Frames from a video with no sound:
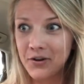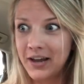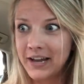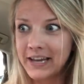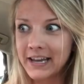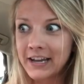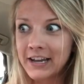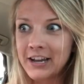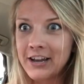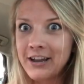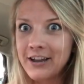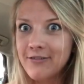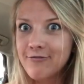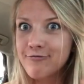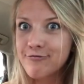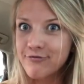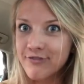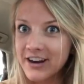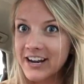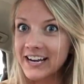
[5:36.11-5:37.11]
Like
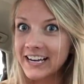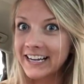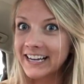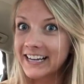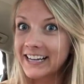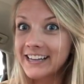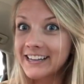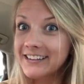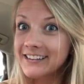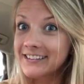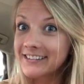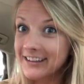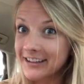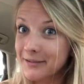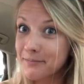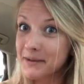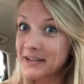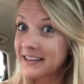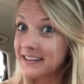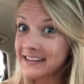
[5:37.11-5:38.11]
really,
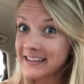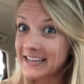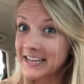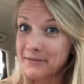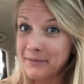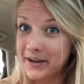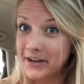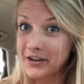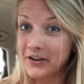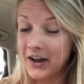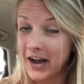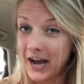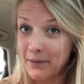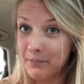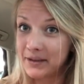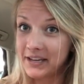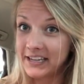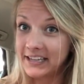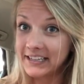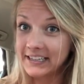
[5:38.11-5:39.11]
does being skinny make you
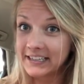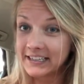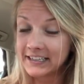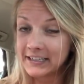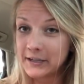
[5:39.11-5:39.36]
happy?